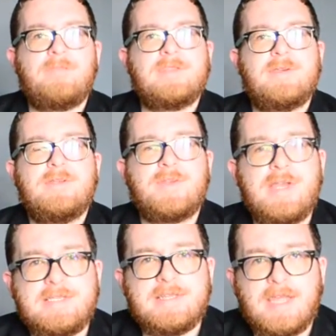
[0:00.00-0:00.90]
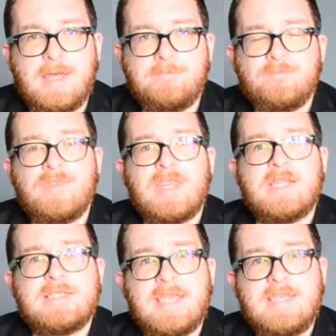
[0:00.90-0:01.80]
So as I did there,
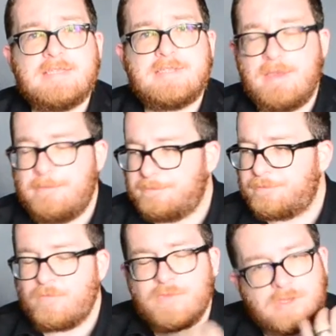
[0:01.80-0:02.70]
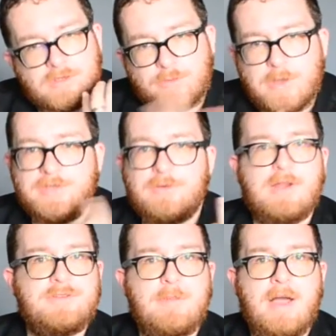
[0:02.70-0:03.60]
take a sip, swish it
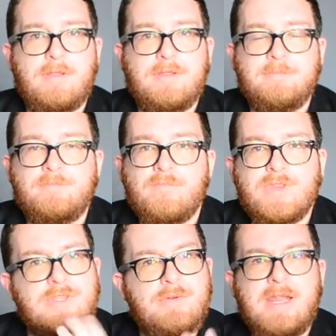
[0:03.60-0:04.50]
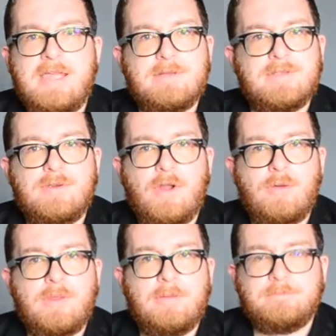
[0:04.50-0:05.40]
around your mouth, don't labour too long
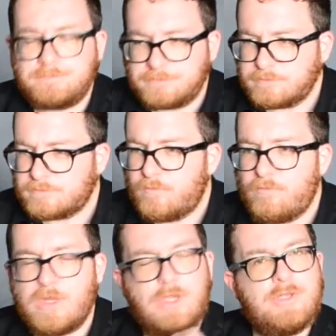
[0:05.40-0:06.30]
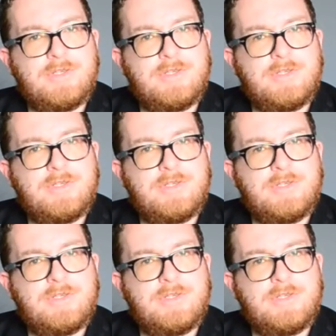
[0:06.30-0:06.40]
with it. You're